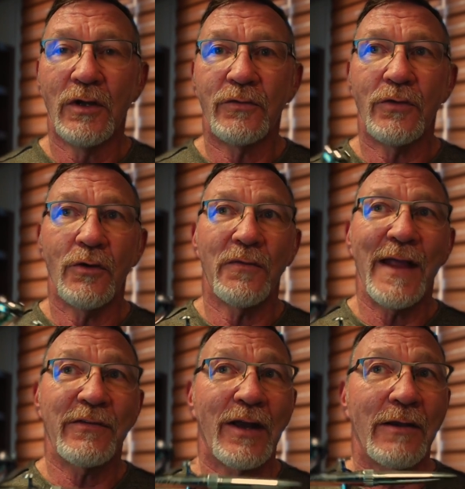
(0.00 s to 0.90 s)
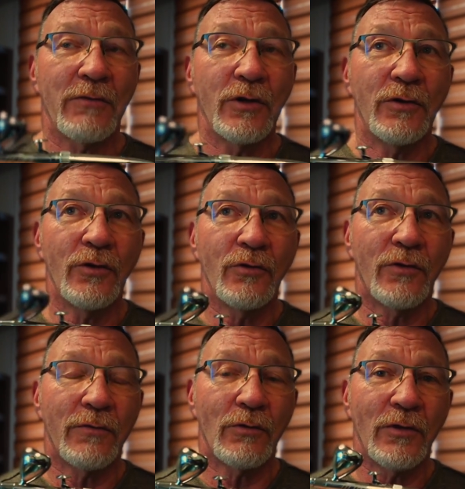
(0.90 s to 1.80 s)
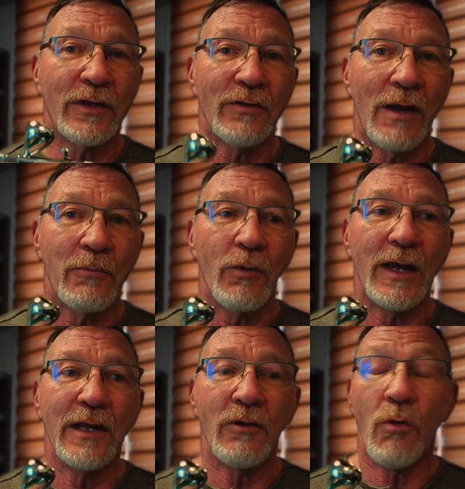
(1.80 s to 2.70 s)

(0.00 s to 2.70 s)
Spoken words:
So that's kind of a good news if you're looking to upgrade,